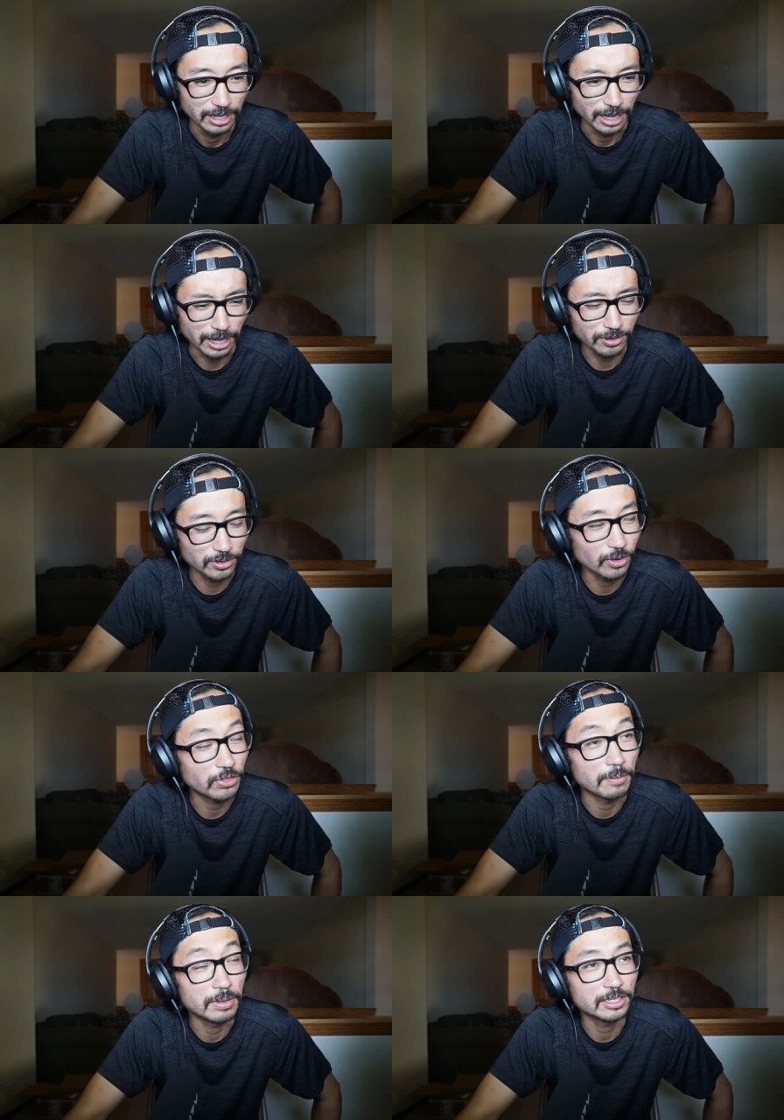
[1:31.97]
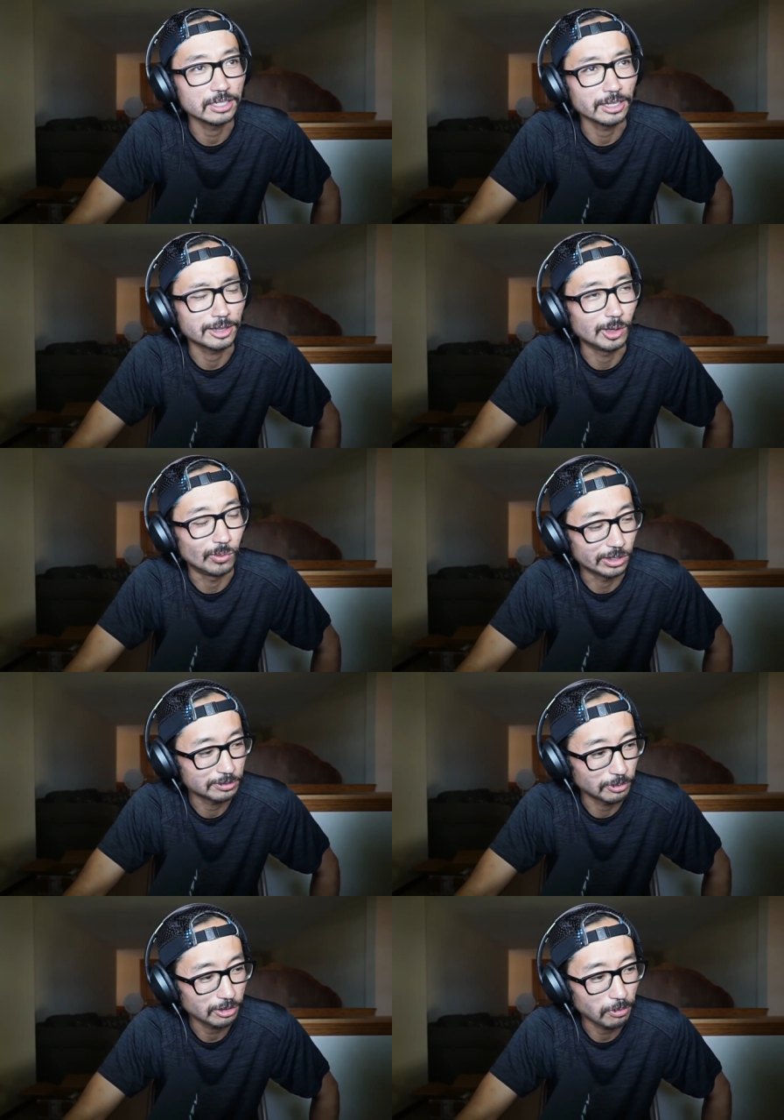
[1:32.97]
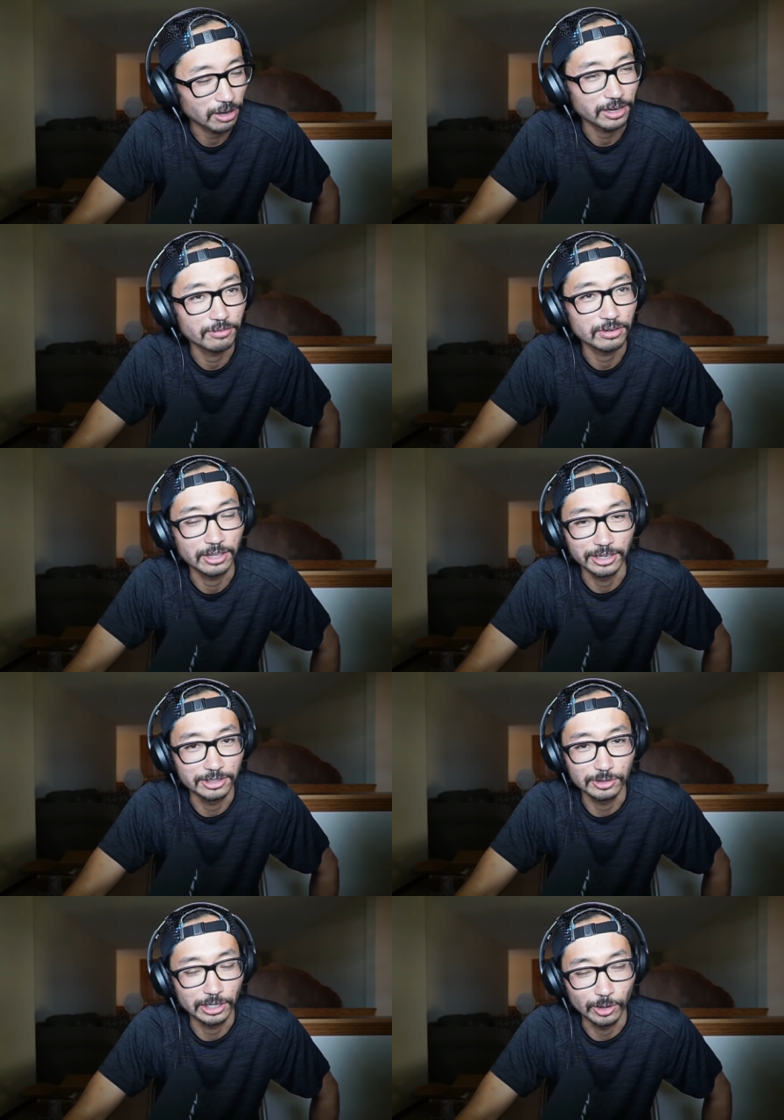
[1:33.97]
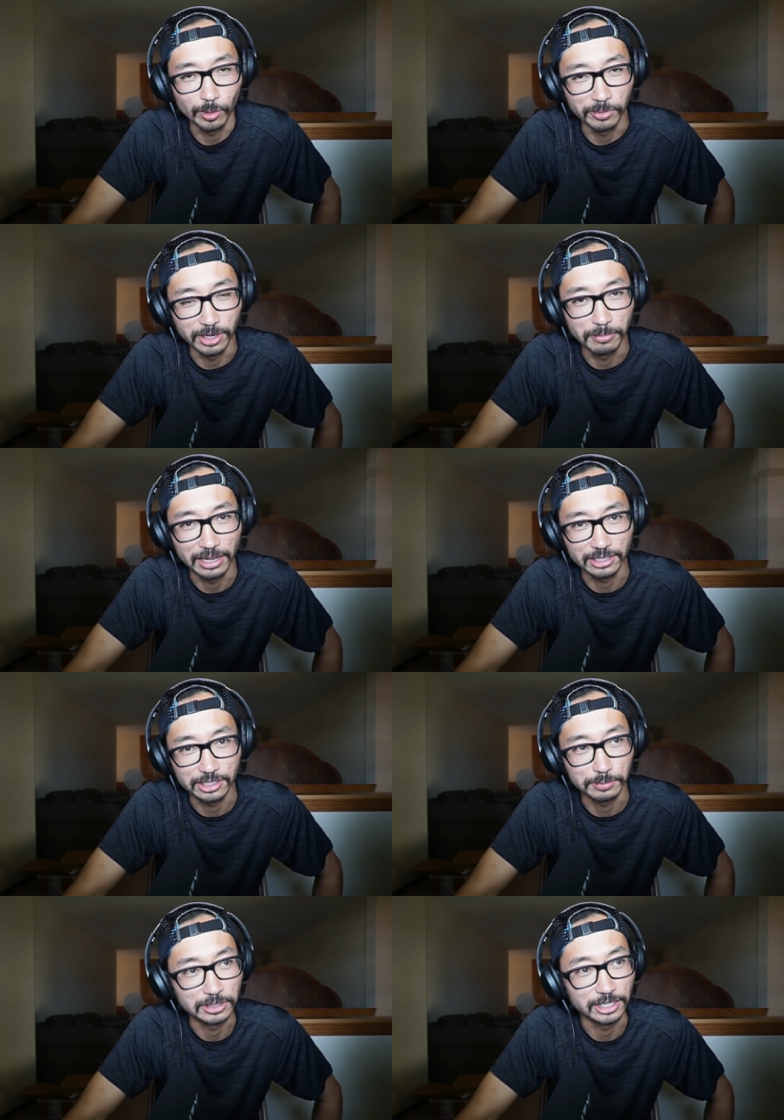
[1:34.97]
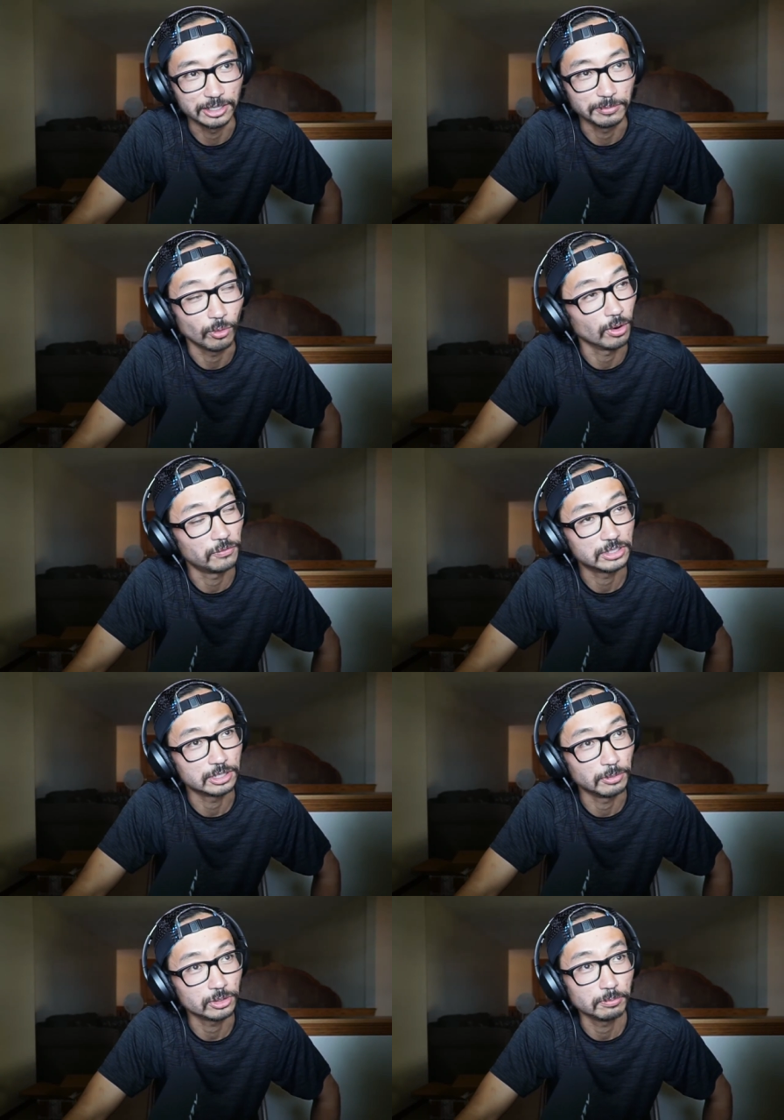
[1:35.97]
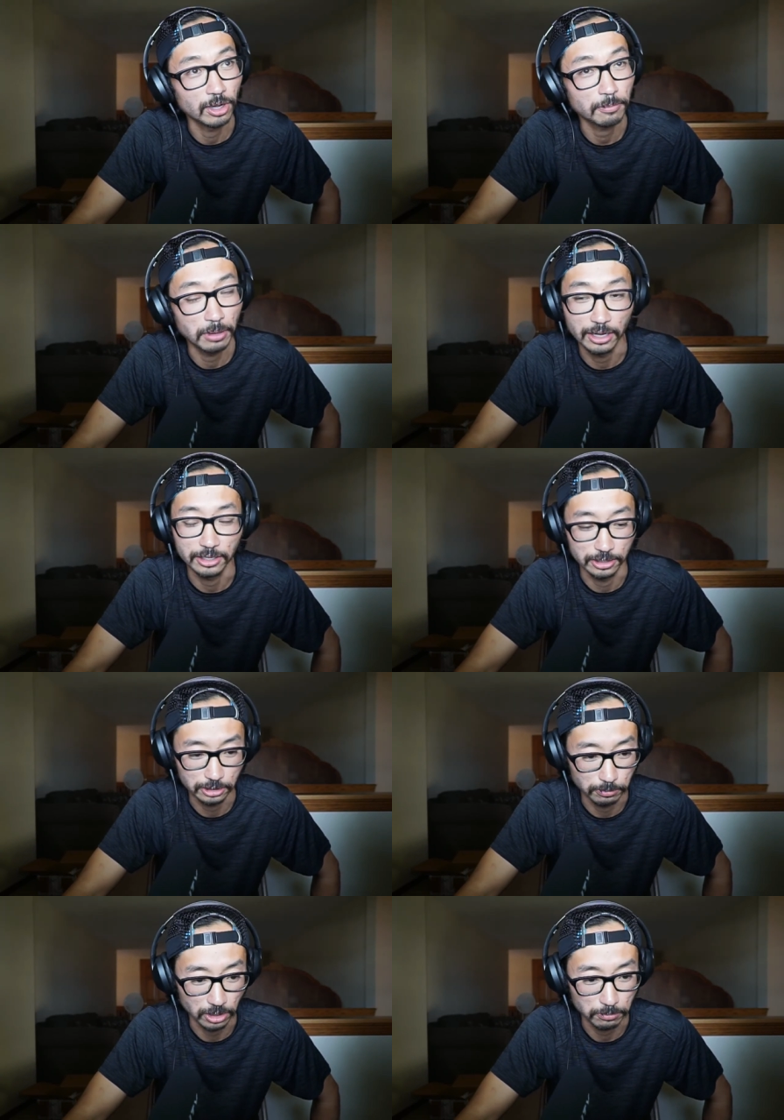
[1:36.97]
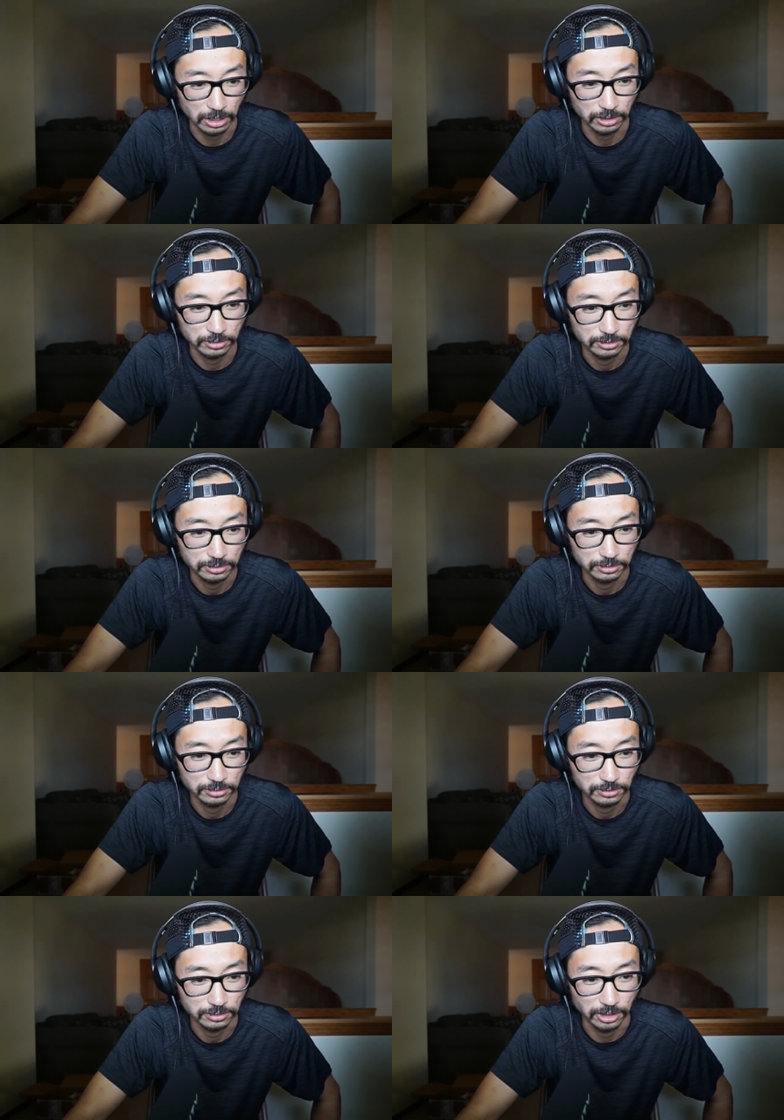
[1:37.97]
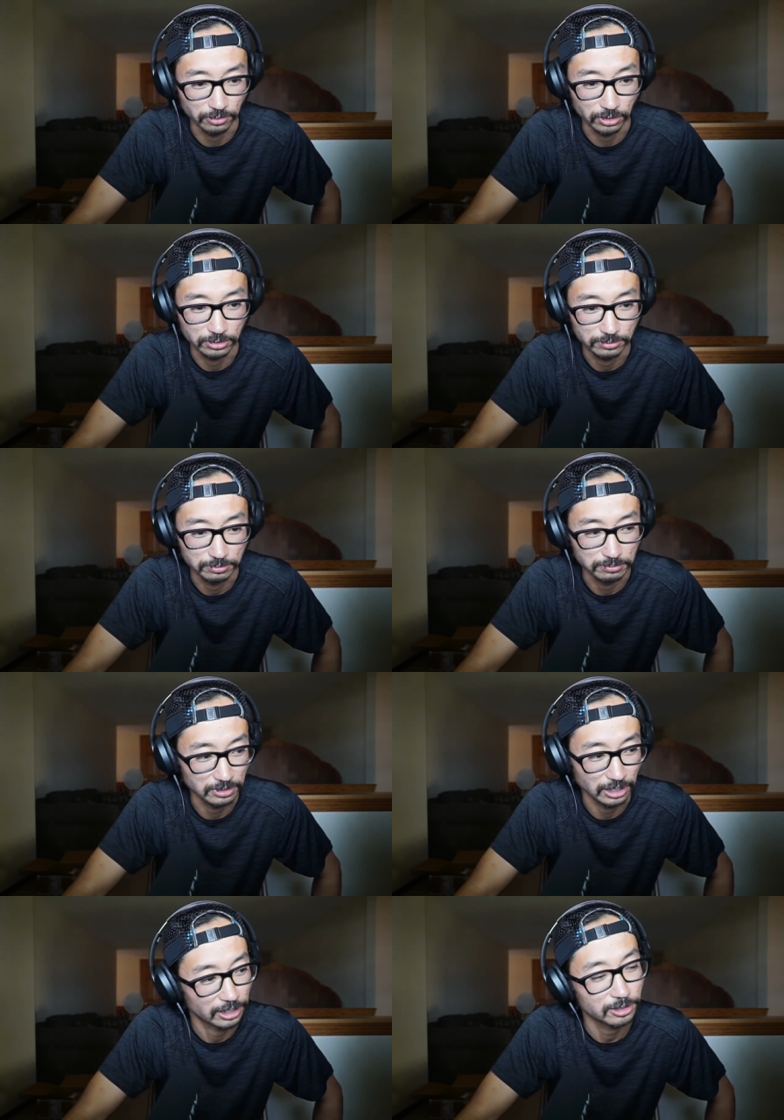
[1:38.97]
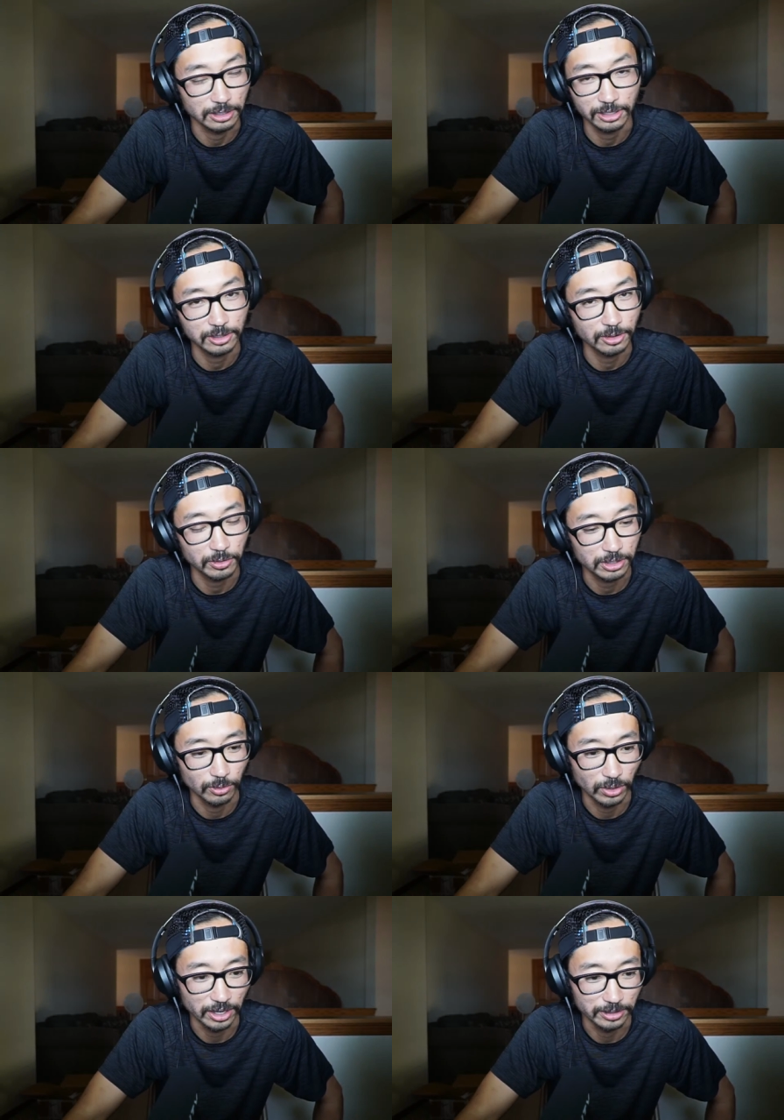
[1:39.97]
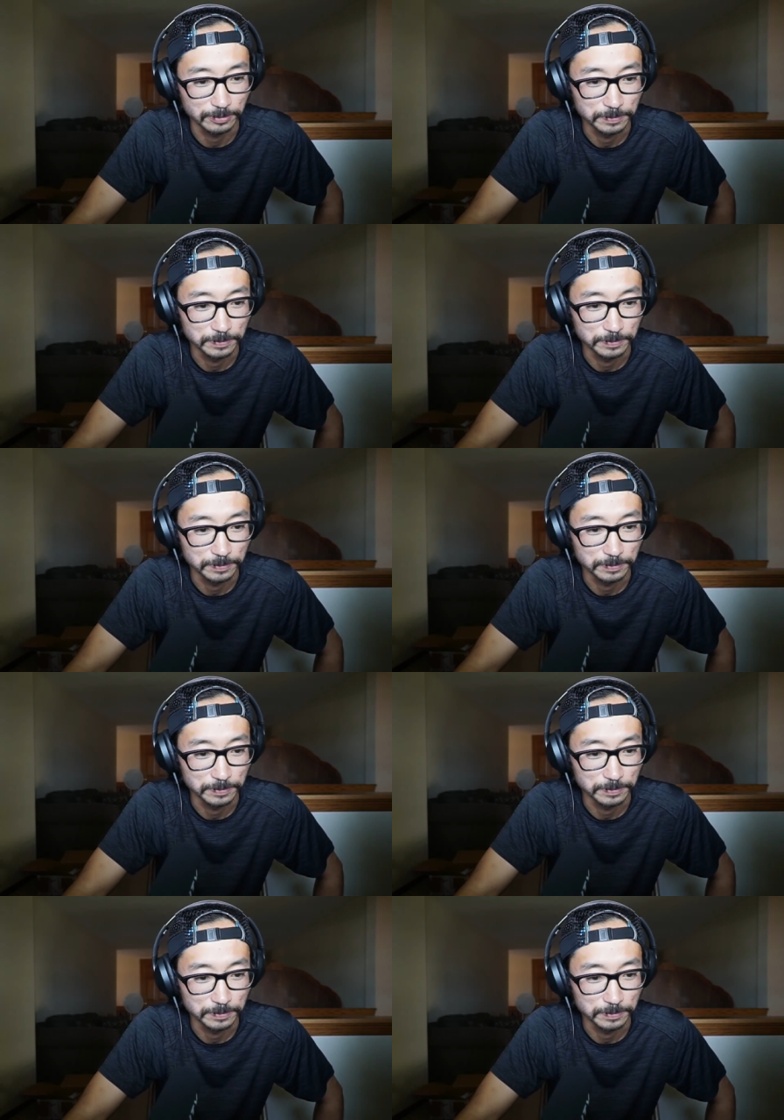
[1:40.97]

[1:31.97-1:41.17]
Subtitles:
I don't know if that makes it like the worst mukbang ever that I just like opened a bag of chips and ate them, or if it's the most mukbangiest mukbang ever. It could go either way.